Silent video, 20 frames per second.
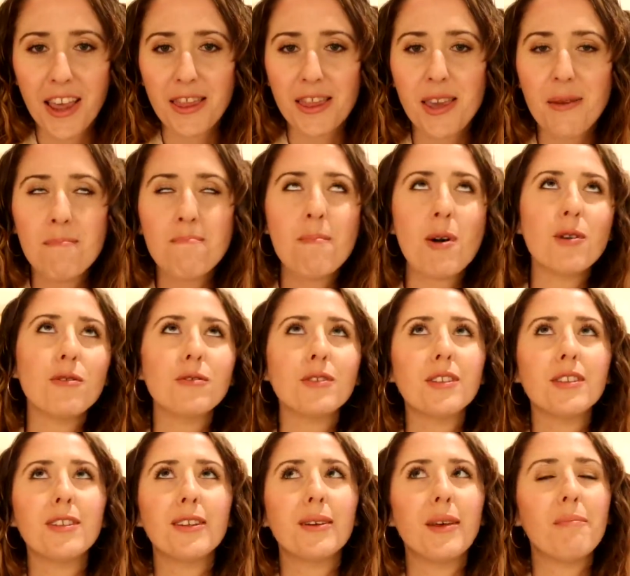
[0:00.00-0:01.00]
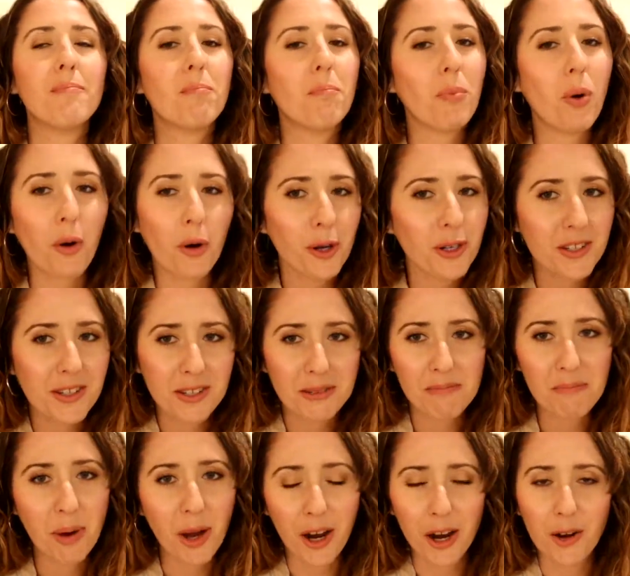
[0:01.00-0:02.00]
the most
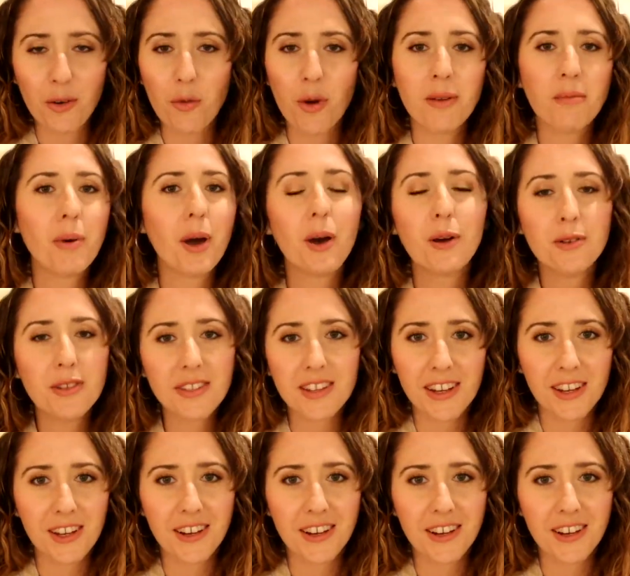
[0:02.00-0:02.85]
important part when posting